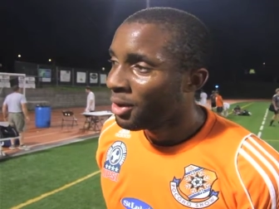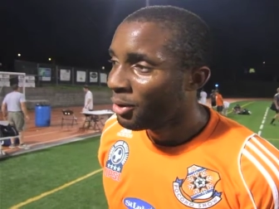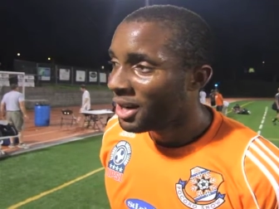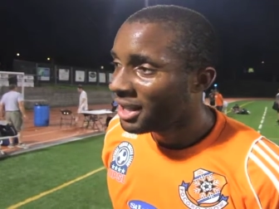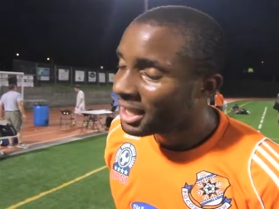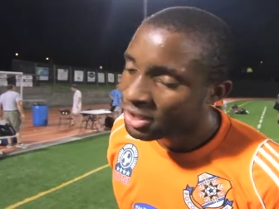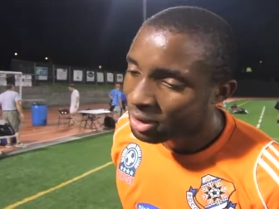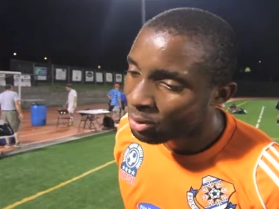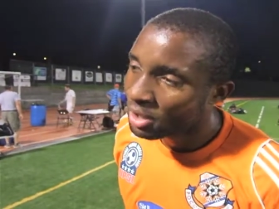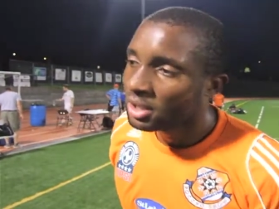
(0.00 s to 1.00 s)
Well, I
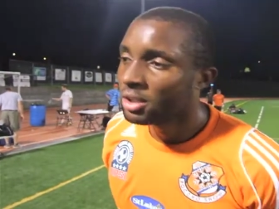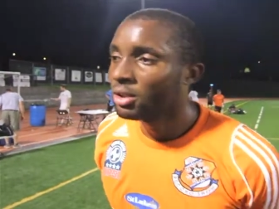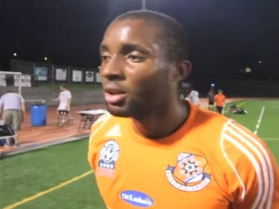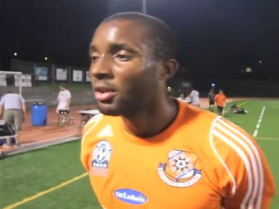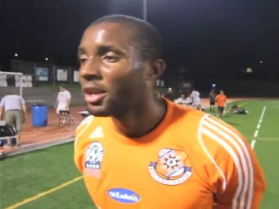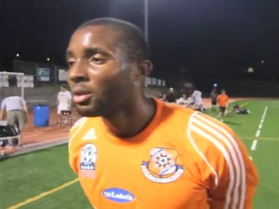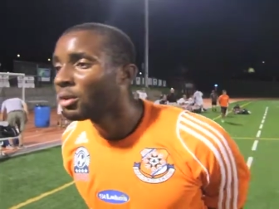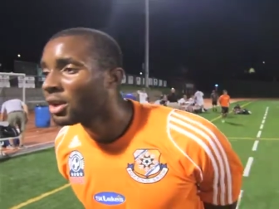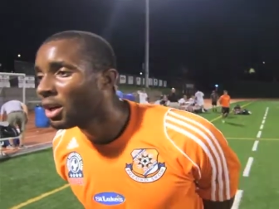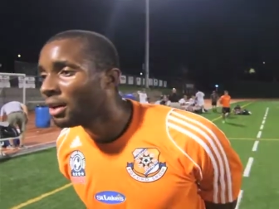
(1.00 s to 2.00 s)
just wanted to go out there and
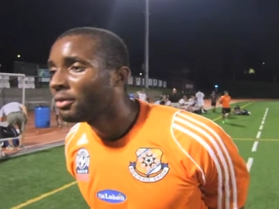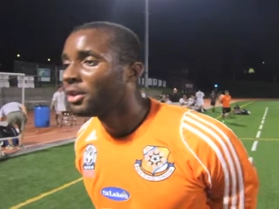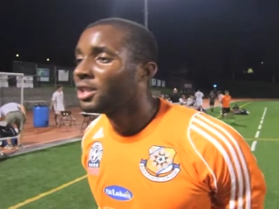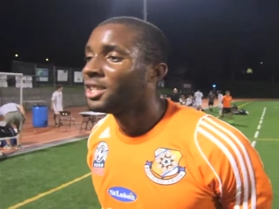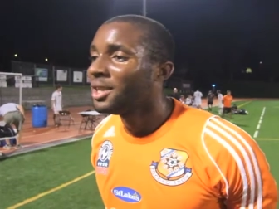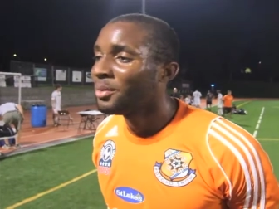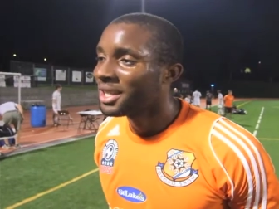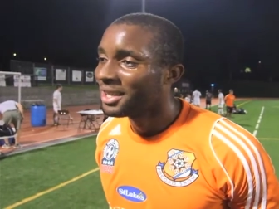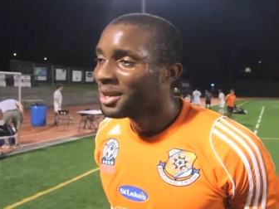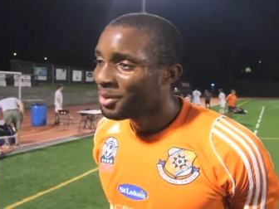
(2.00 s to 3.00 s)
work hard for the team.
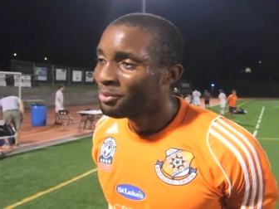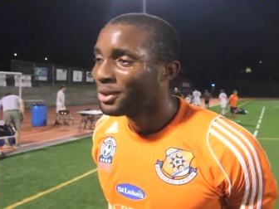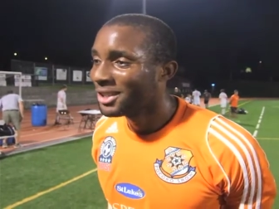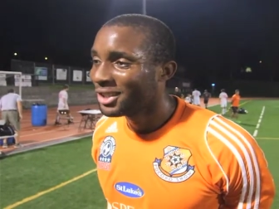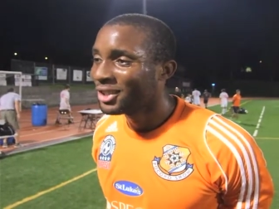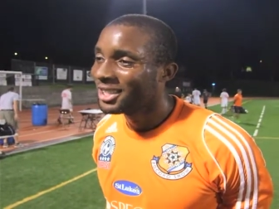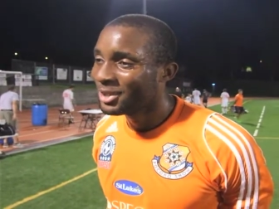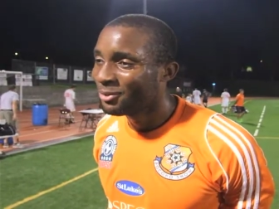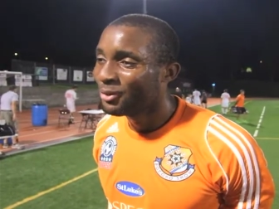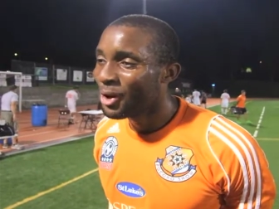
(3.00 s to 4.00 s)
My position
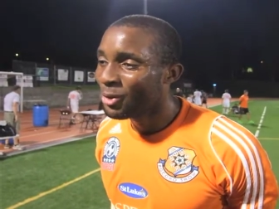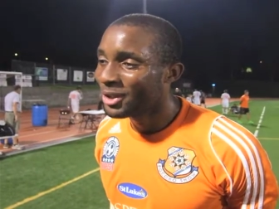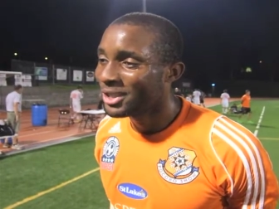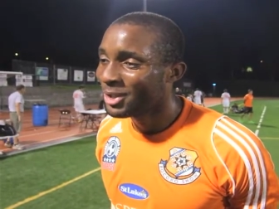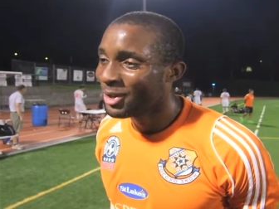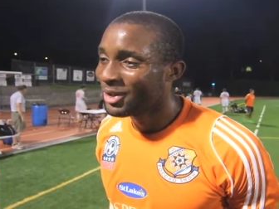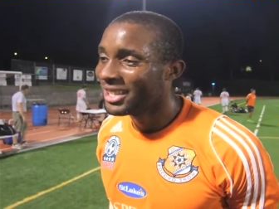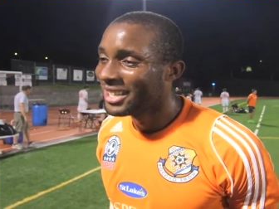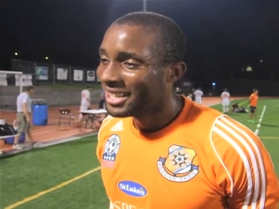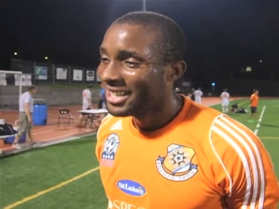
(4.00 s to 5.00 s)
is forward, so
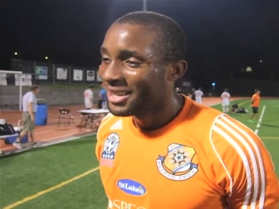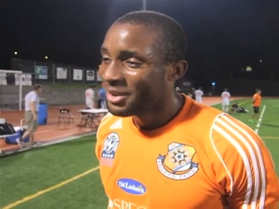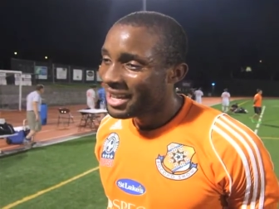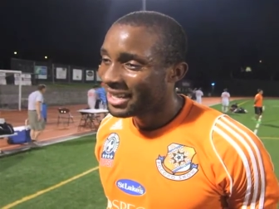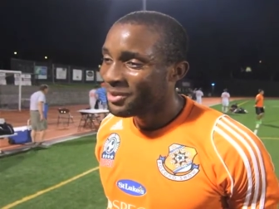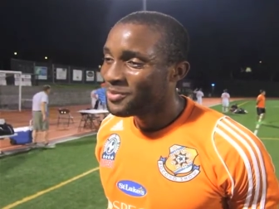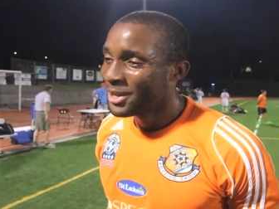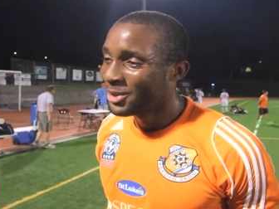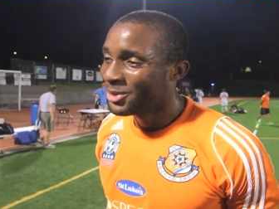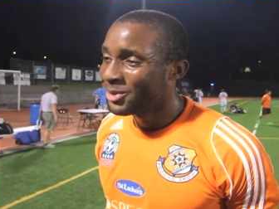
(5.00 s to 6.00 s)
I get
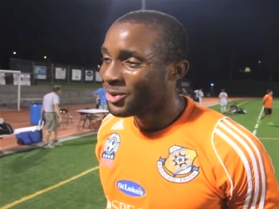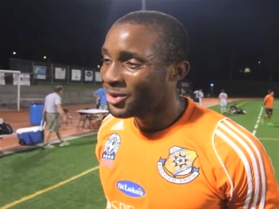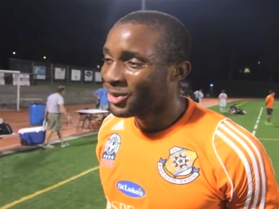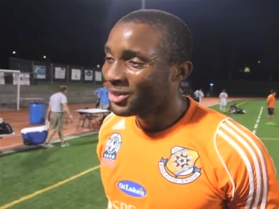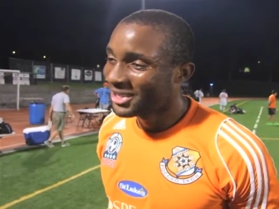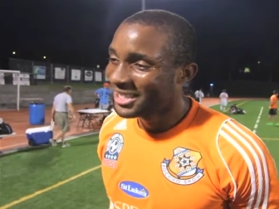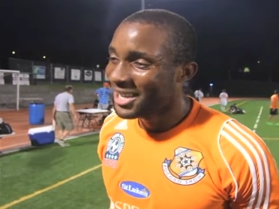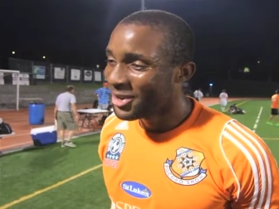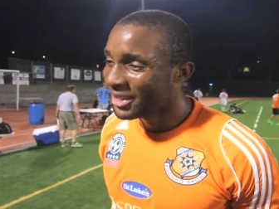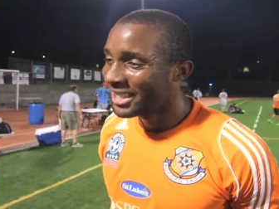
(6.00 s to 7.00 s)
paid to score goals.
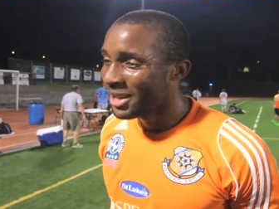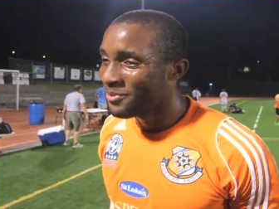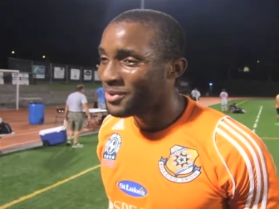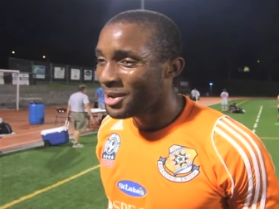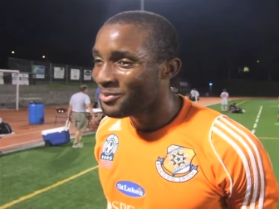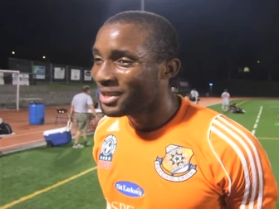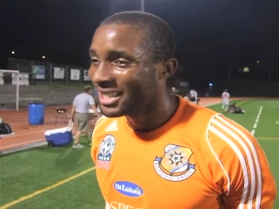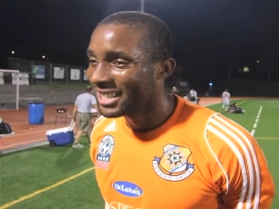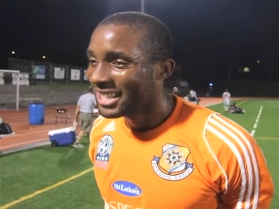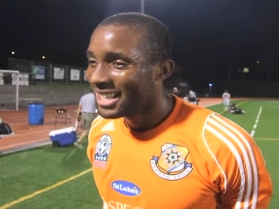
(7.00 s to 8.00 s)
Not really get paid, but
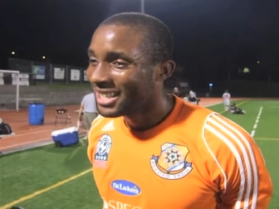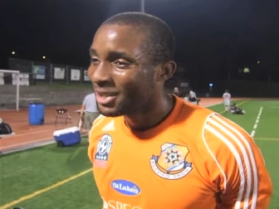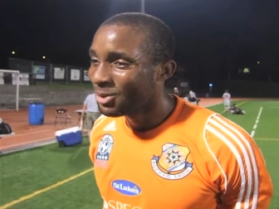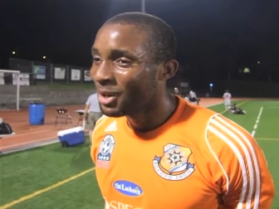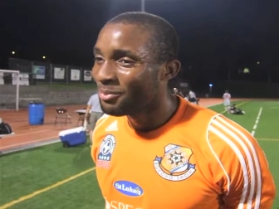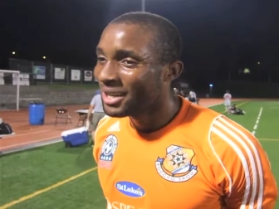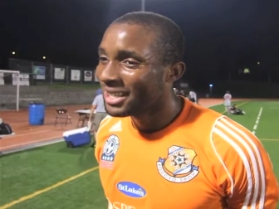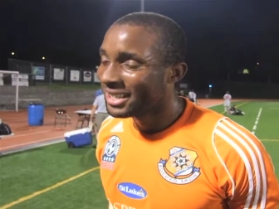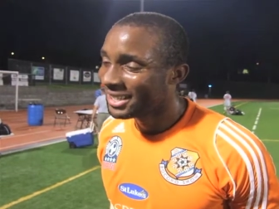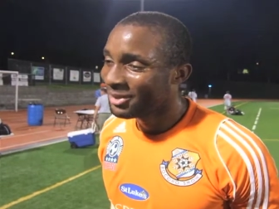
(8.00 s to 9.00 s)
that's what
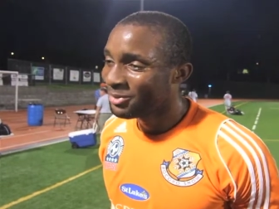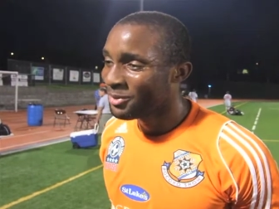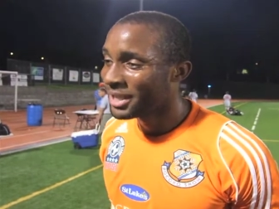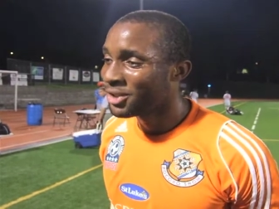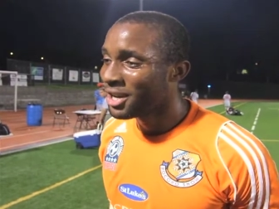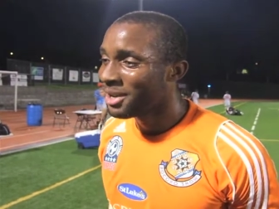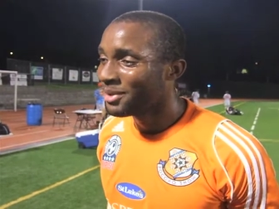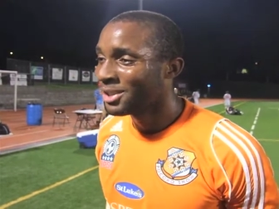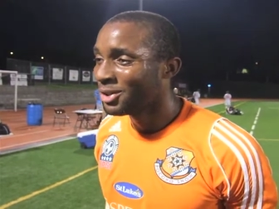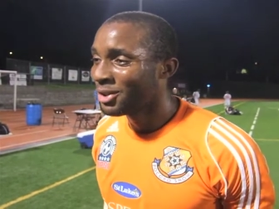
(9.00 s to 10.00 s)
my my job
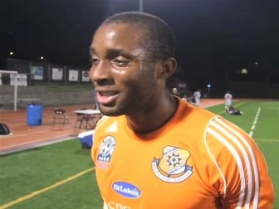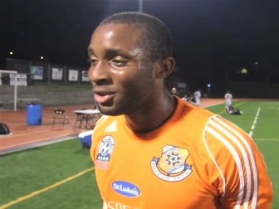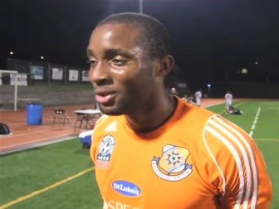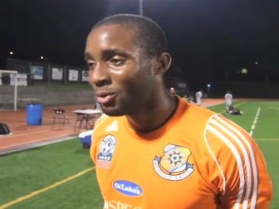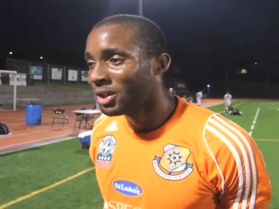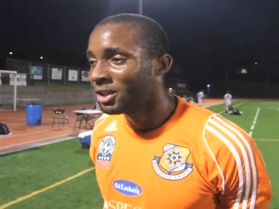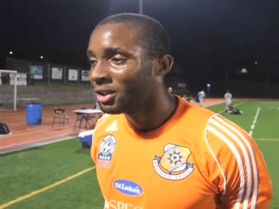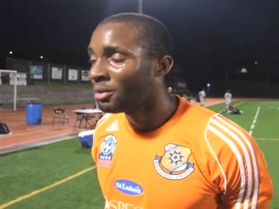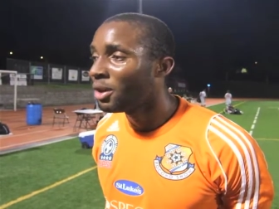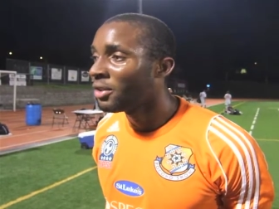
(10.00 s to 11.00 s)
is. So I just wanted to
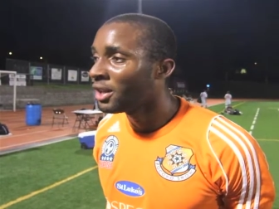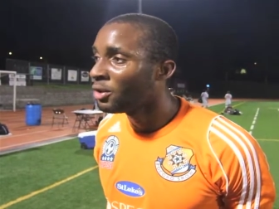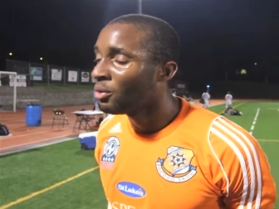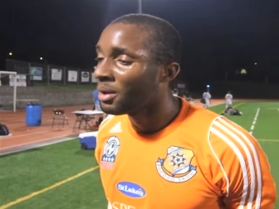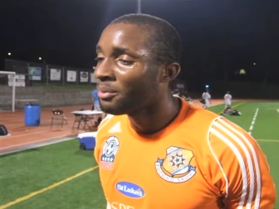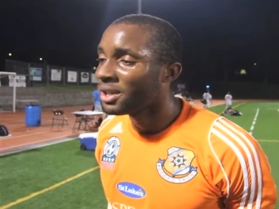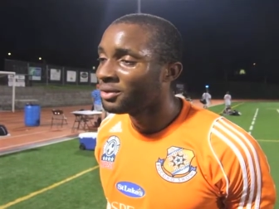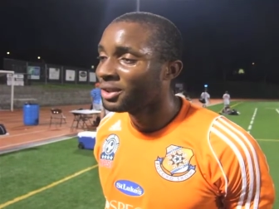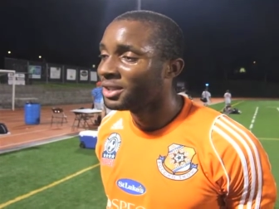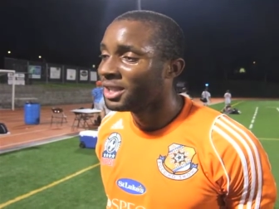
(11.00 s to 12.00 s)
come out there and do my best
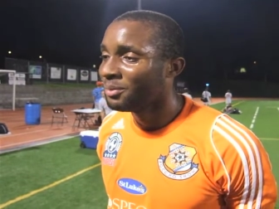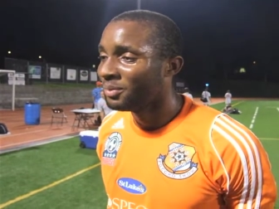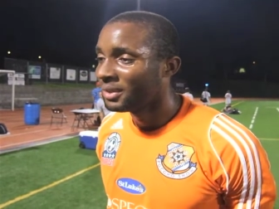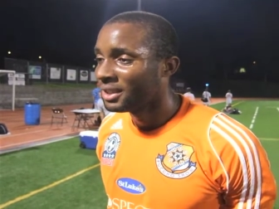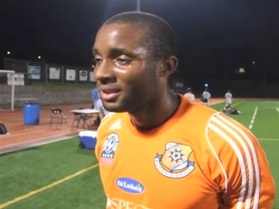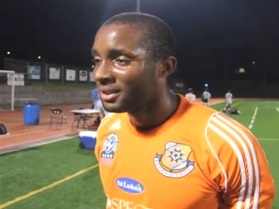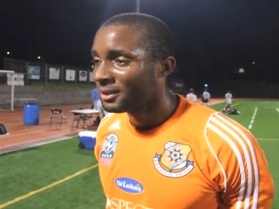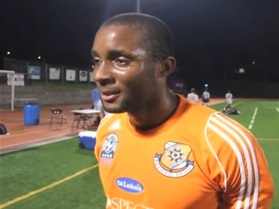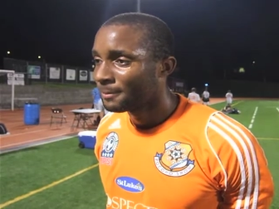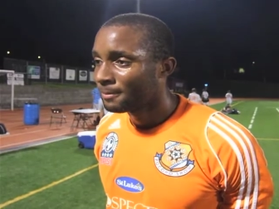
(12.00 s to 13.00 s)
for the team. Did you
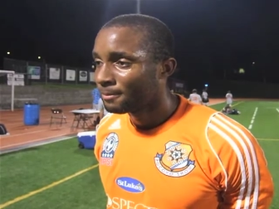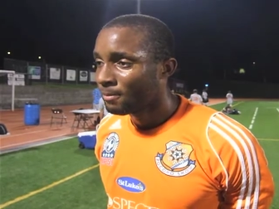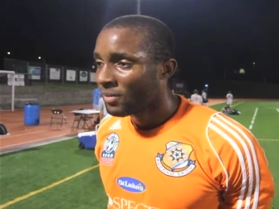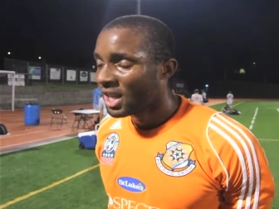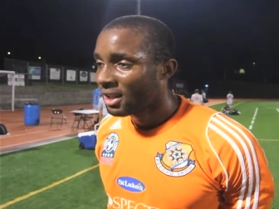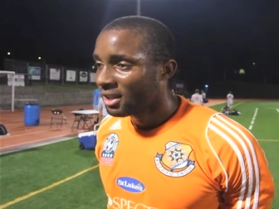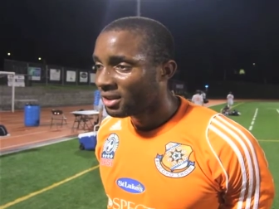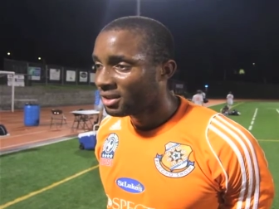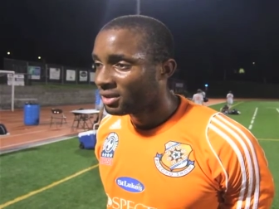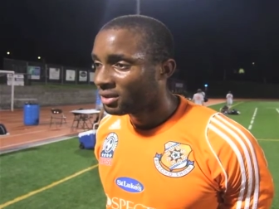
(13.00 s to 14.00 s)
feel that the rest of the
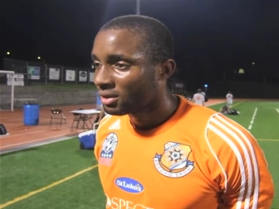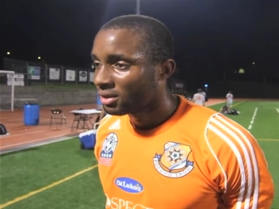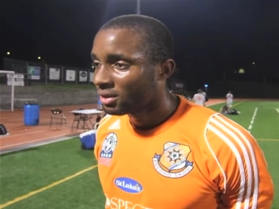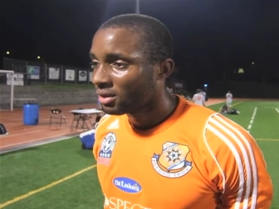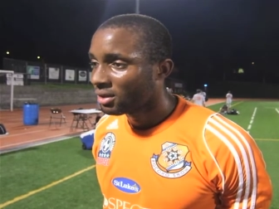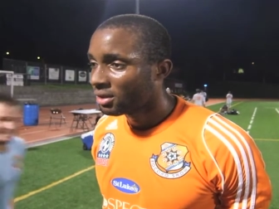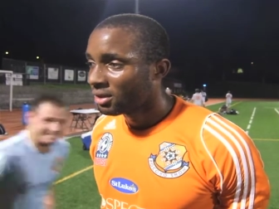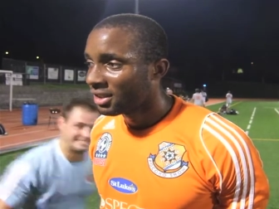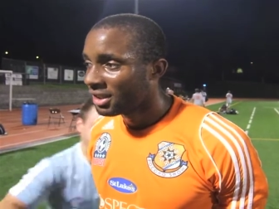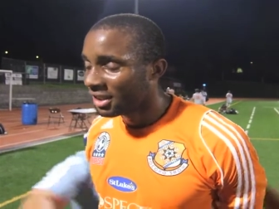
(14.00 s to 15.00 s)
energy from the team right from the
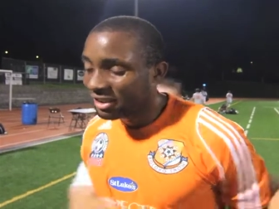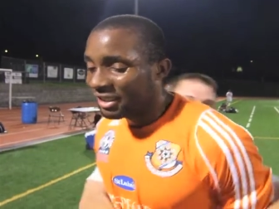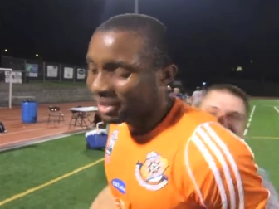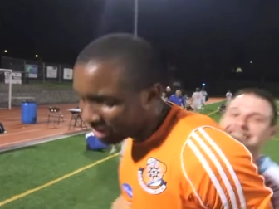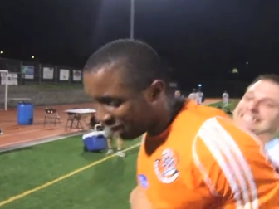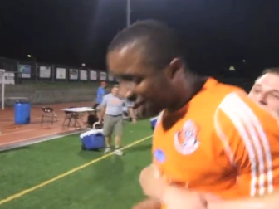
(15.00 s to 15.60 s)
get-go? The team was all